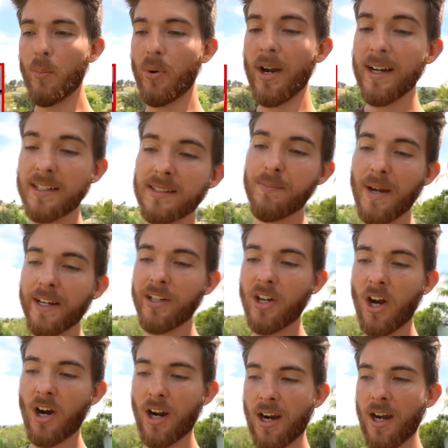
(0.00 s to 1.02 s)
pranks my
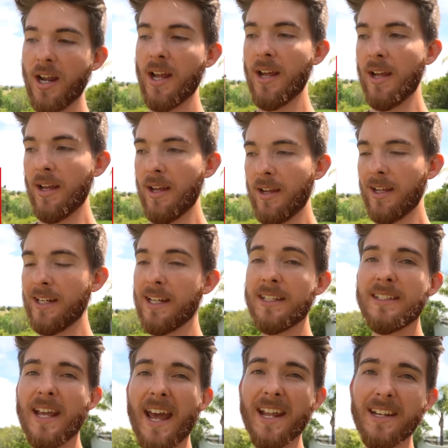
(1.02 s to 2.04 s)
car. He
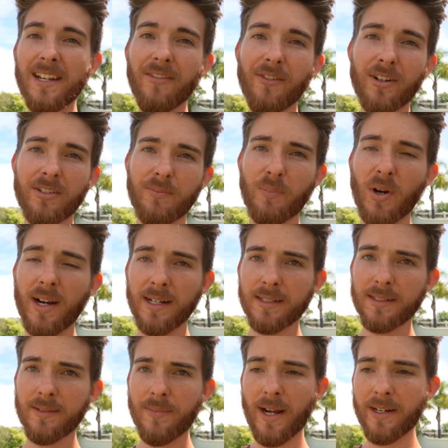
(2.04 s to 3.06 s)
did ten different
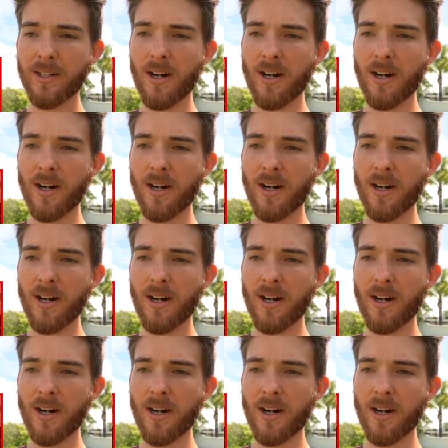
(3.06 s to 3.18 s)
pranks to my